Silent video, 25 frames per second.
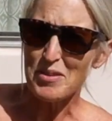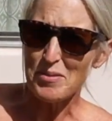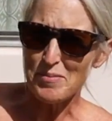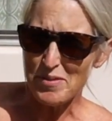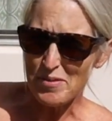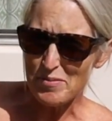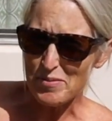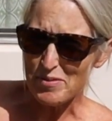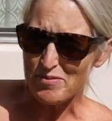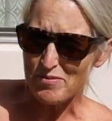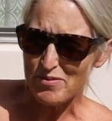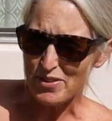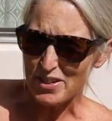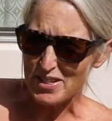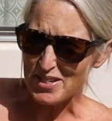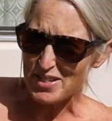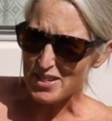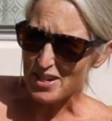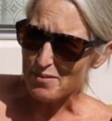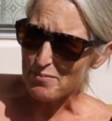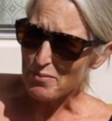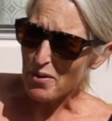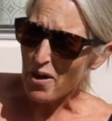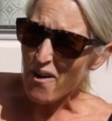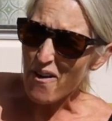of them have been
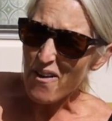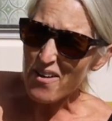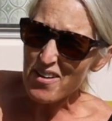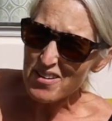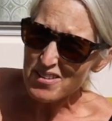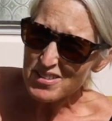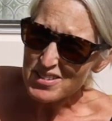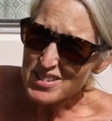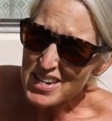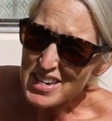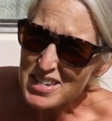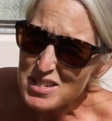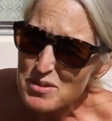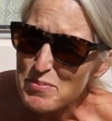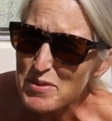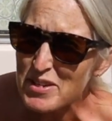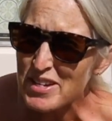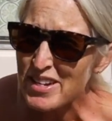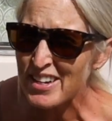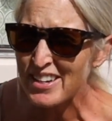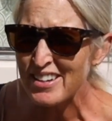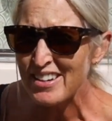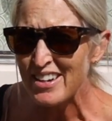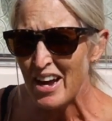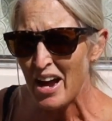fixed up. Ours has
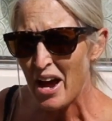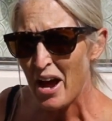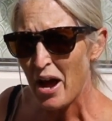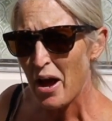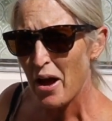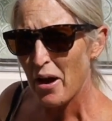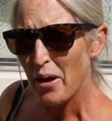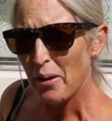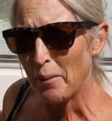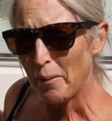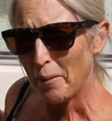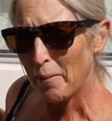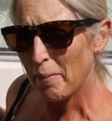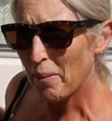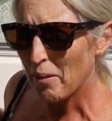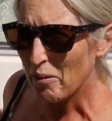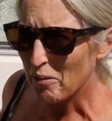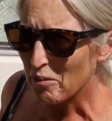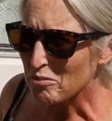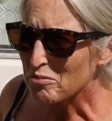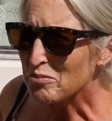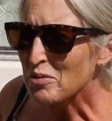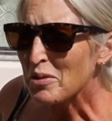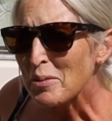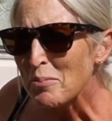been
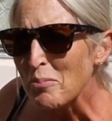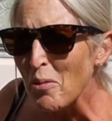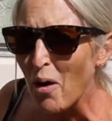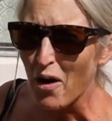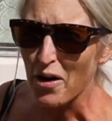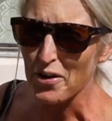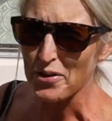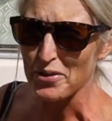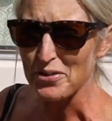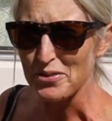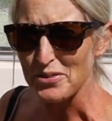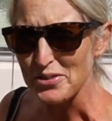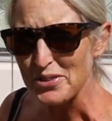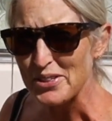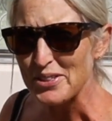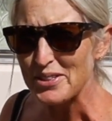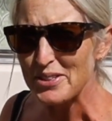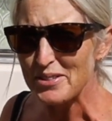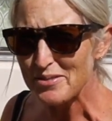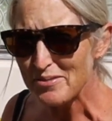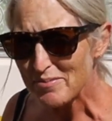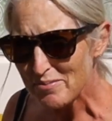remodeled,